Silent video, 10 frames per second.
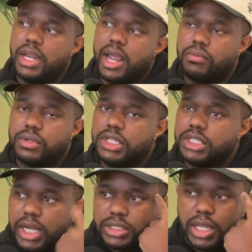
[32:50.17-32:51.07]
And that really
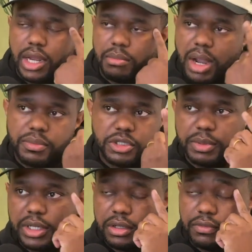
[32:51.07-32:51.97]
changed a lot of my
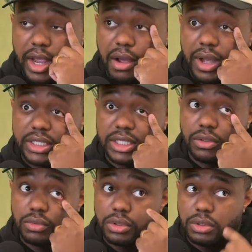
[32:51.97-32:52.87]
perspective and how I see
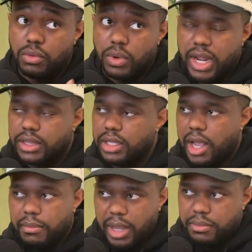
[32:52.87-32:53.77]
the world and what I think
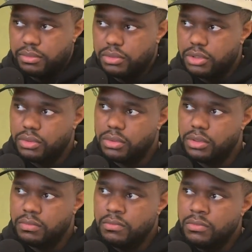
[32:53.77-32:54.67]
I'm capable of
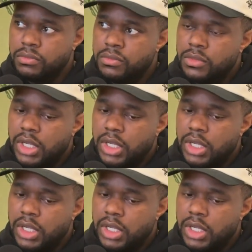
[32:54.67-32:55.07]
doing. Yeah.